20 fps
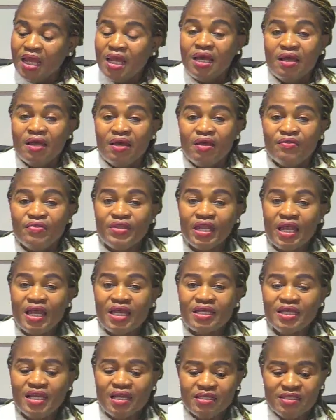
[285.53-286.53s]
The
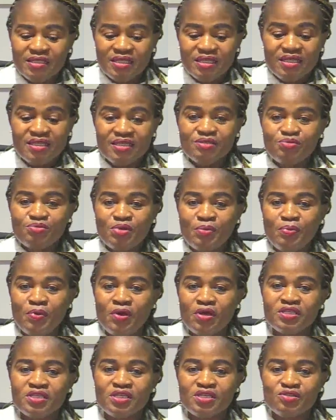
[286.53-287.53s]
Guardian report
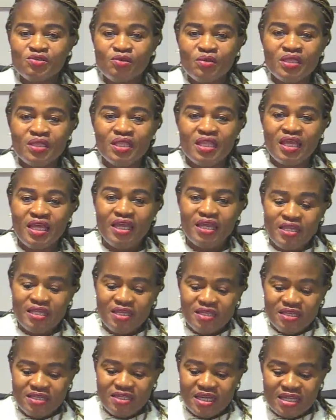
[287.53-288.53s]
is on the
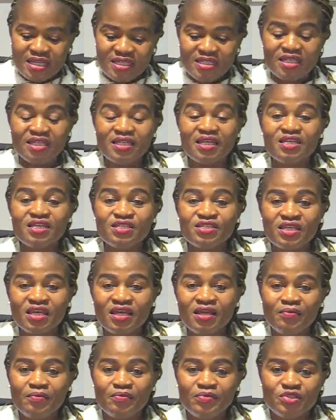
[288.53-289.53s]
yesterday's
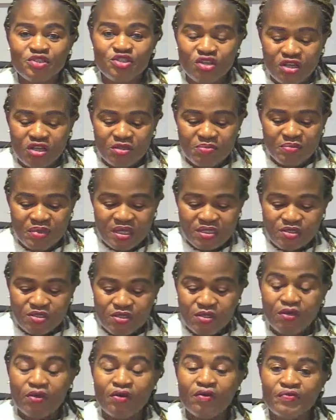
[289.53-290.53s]
judgment
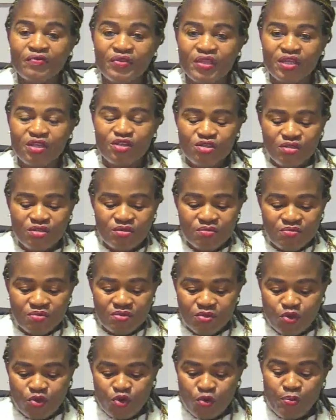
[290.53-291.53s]
of the
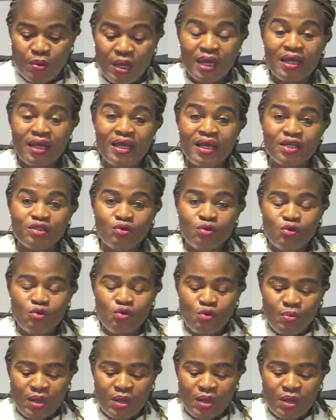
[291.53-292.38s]
Edo Guba